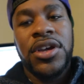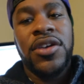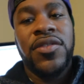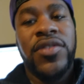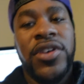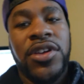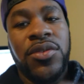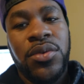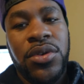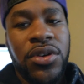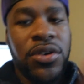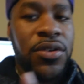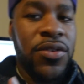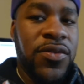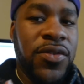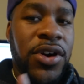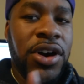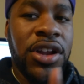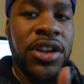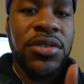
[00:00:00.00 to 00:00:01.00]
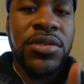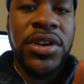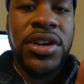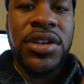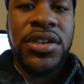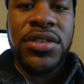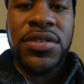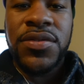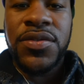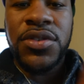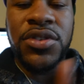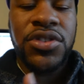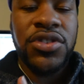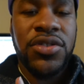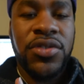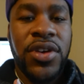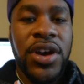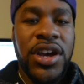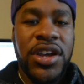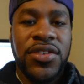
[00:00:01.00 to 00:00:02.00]
If you guys want to go follow it,
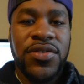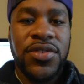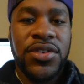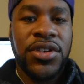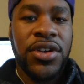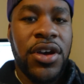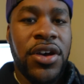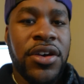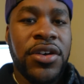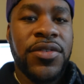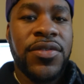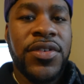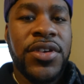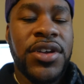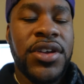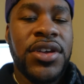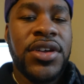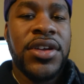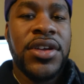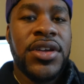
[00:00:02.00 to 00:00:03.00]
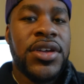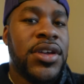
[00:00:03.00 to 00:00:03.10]
Futurize Photography.